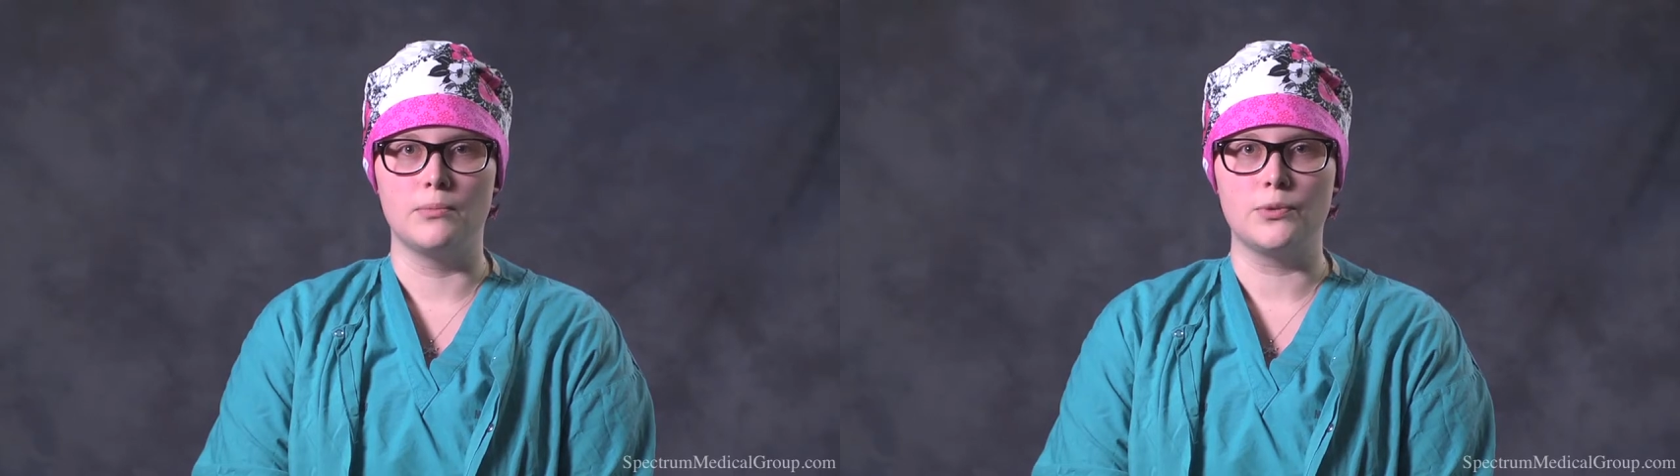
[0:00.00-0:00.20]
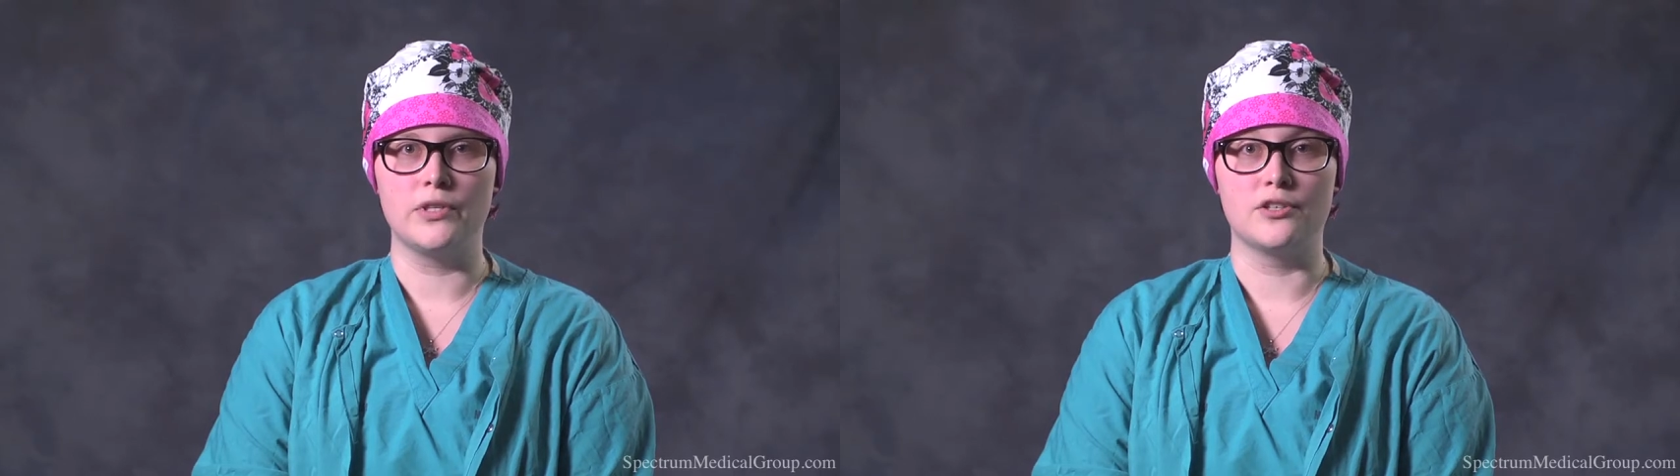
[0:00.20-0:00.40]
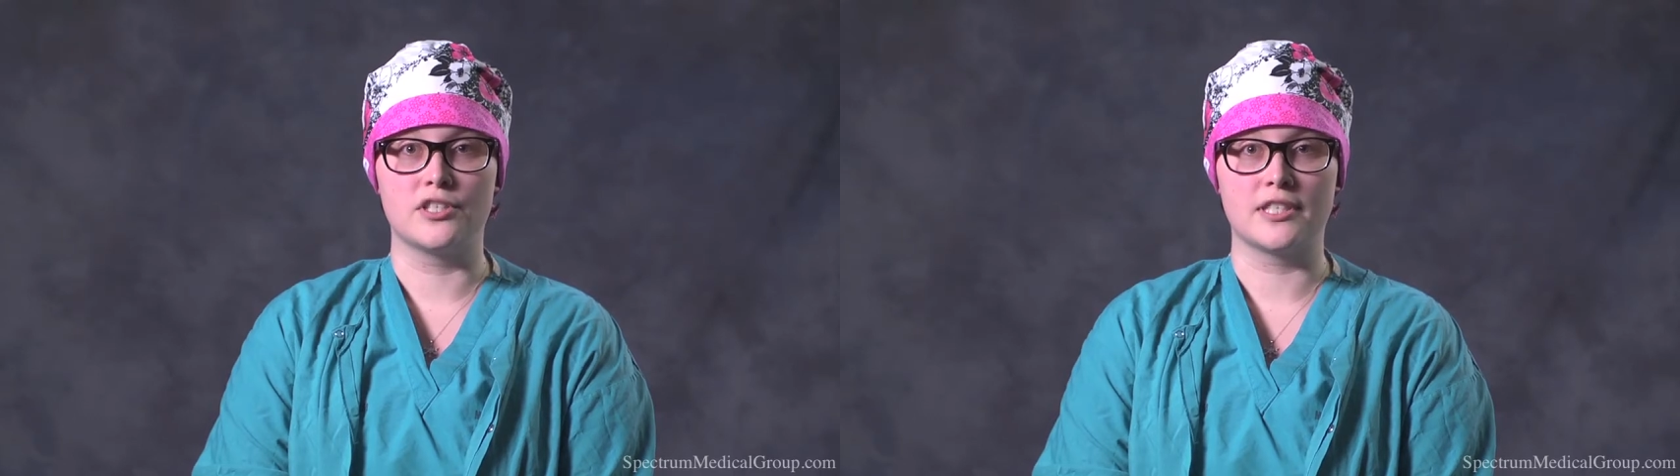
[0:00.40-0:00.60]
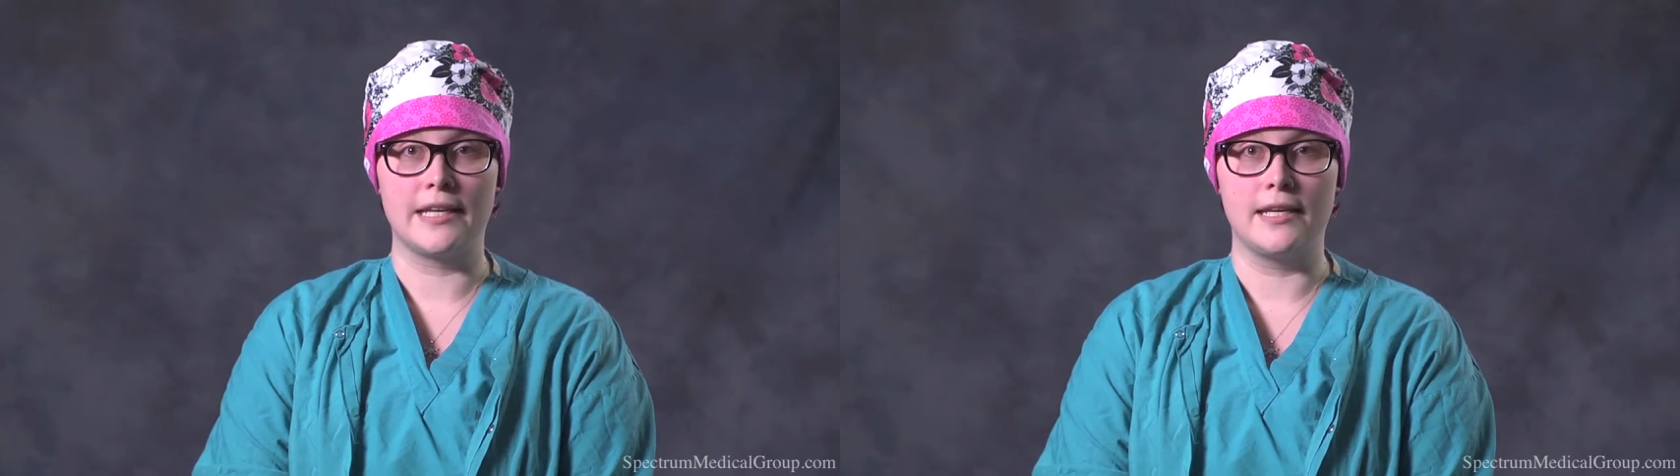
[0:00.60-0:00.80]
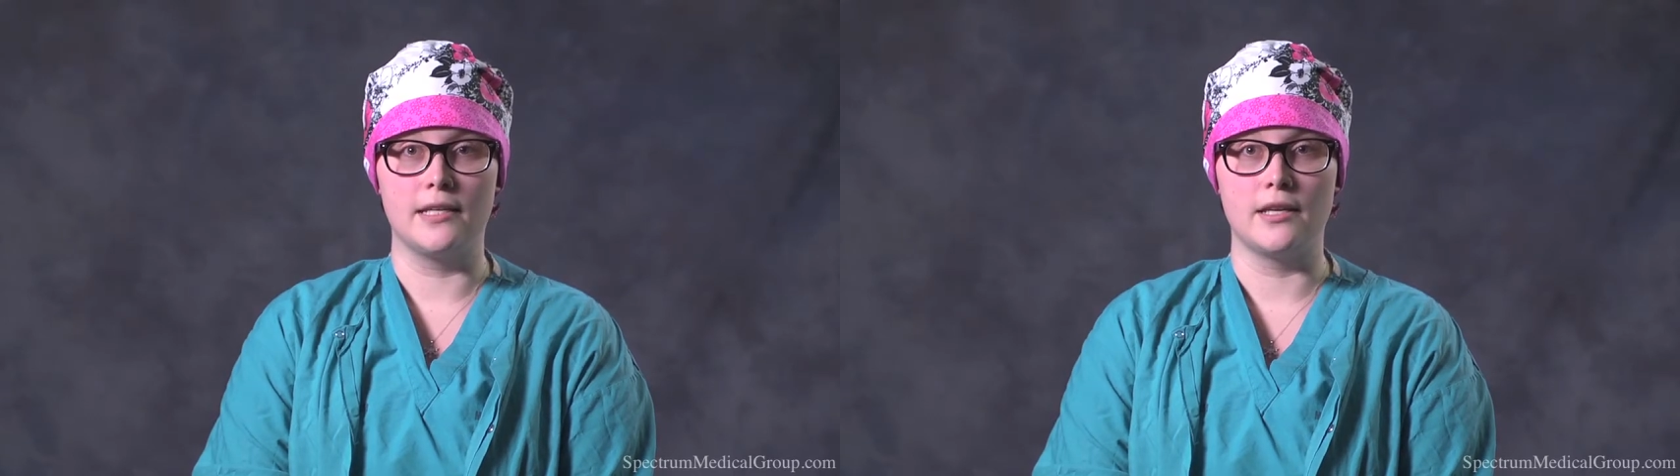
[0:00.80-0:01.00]
between your
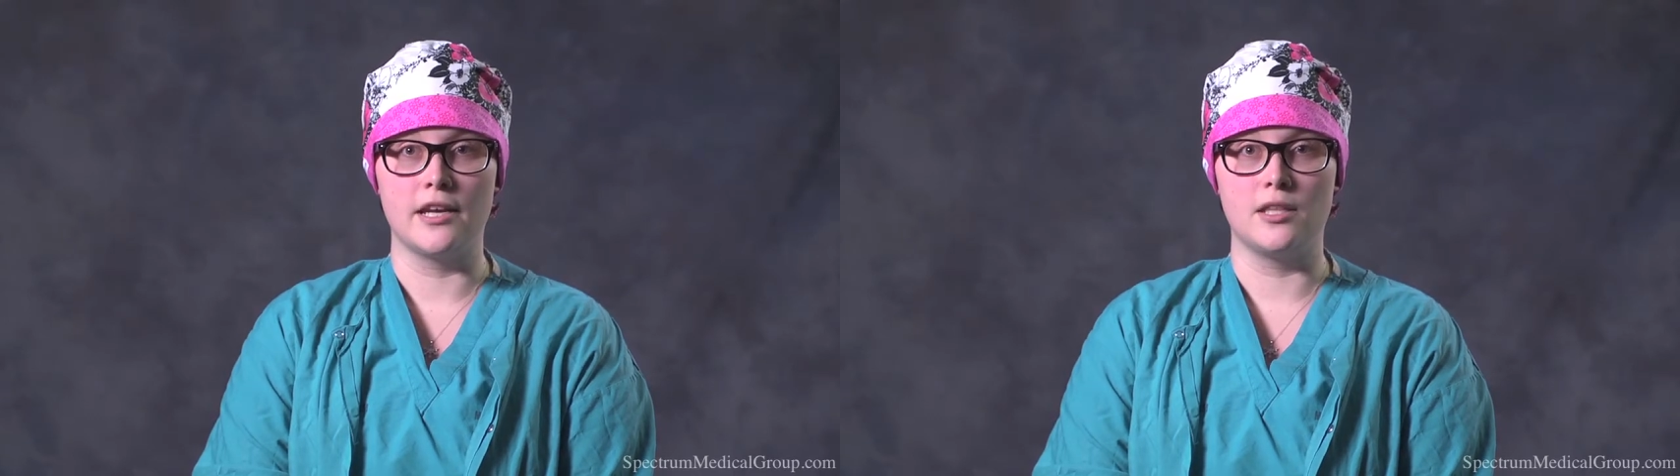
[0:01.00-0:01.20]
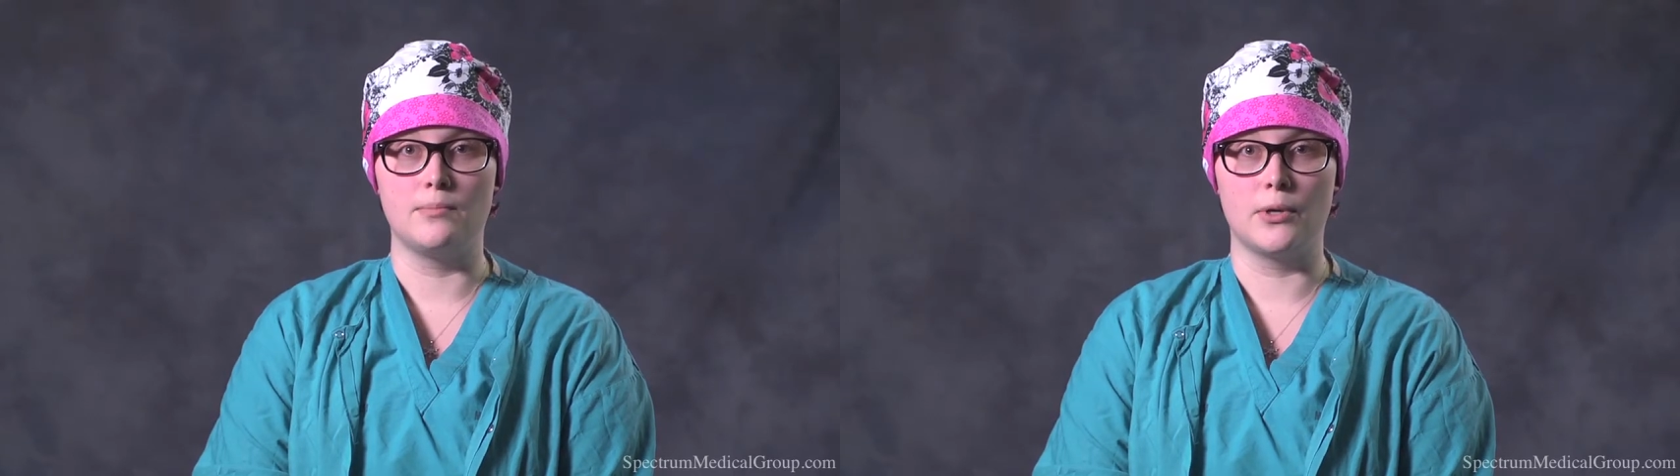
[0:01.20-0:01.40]
skin and the